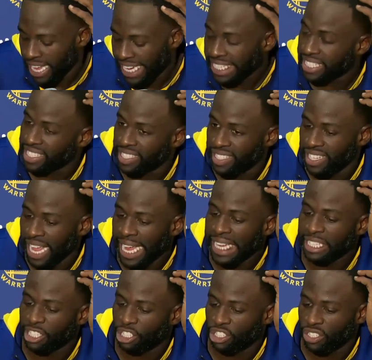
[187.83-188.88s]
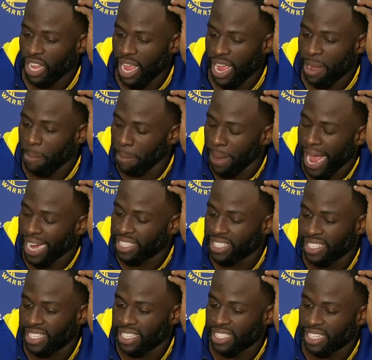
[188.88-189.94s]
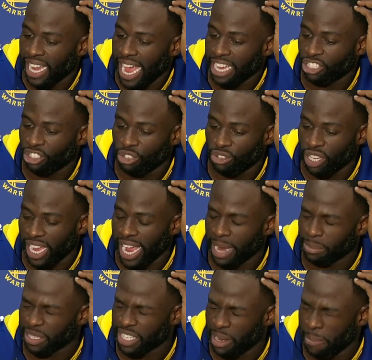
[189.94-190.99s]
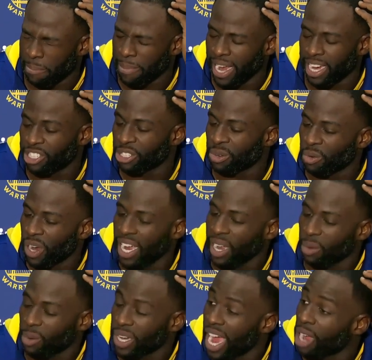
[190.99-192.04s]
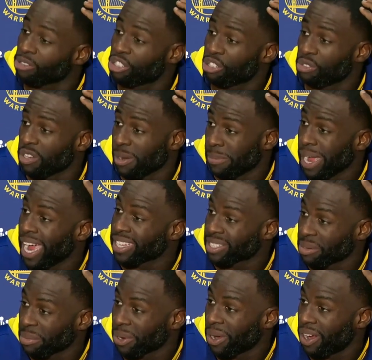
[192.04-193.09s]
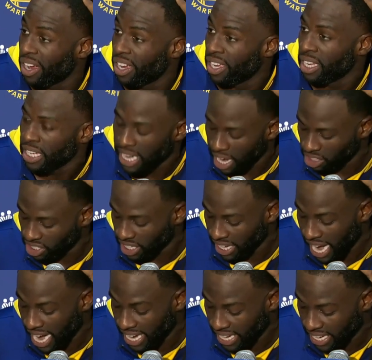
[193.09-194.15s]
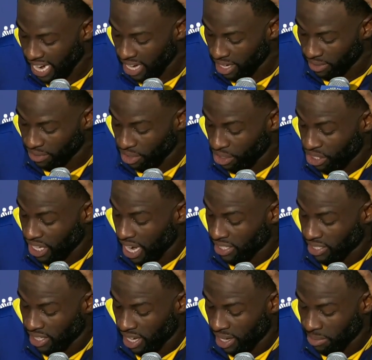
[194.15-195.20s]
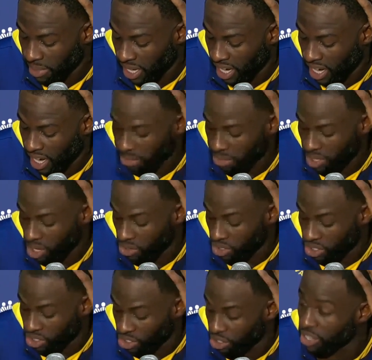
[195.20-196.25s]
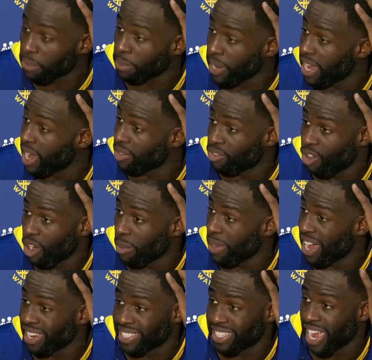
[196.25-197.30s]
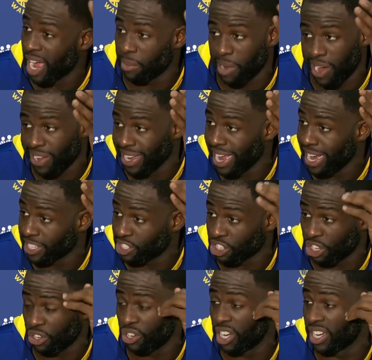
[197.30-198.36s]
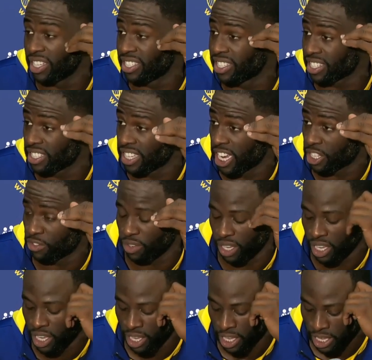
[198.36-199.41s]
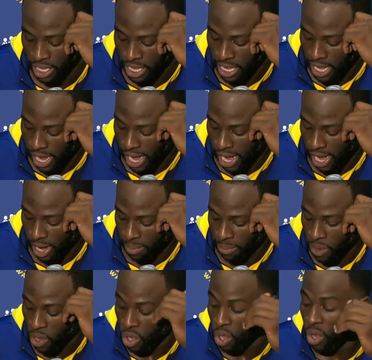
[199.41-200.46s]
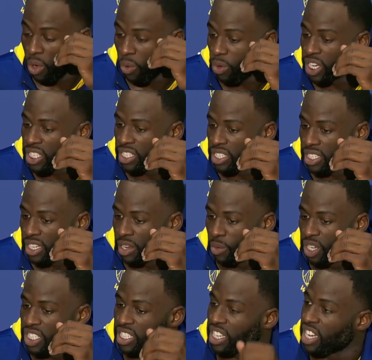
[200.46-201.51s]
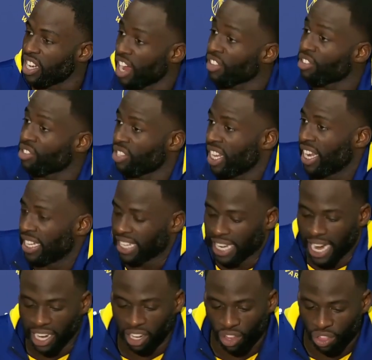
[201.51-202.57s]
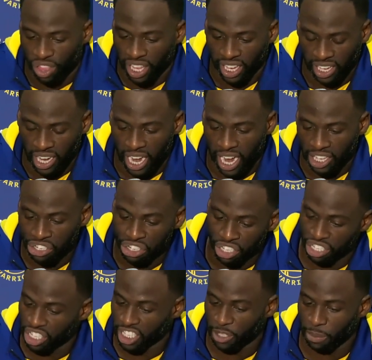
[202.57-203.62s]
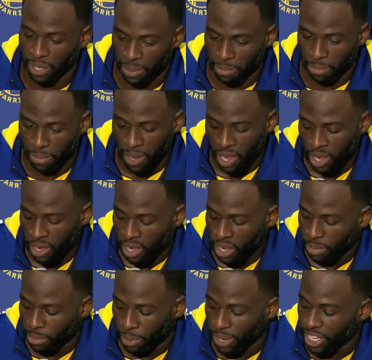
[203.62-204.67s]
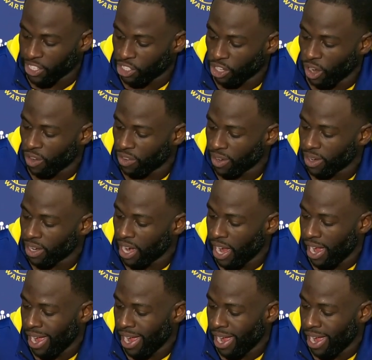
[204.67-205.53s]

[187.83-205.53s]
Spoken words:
He's impacted these last two games in a major way without shooting a basketball. Now, tonight he got a few shots up. Coach drew the play up for him out of timeout. He executed it successfully, which is another thing that I don't think should just be breezed over.